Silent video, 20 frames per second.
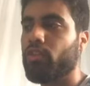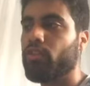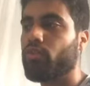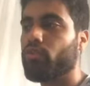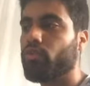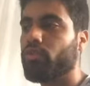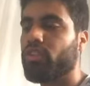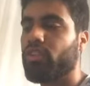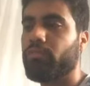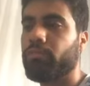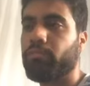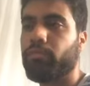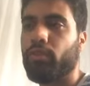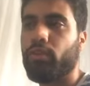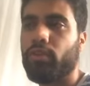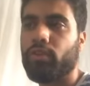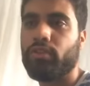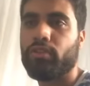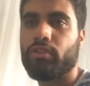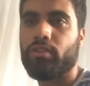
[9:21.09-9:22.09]
to
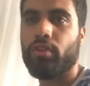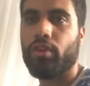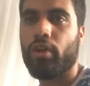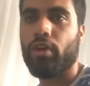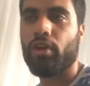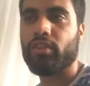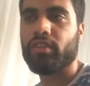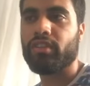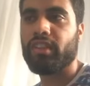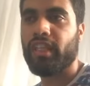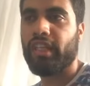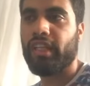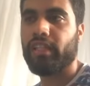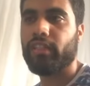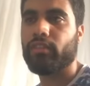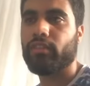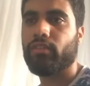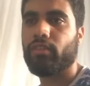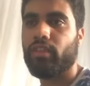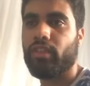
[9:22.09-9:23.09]
support the whole day
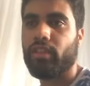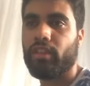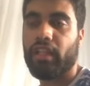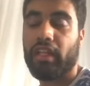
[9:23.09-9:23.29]
during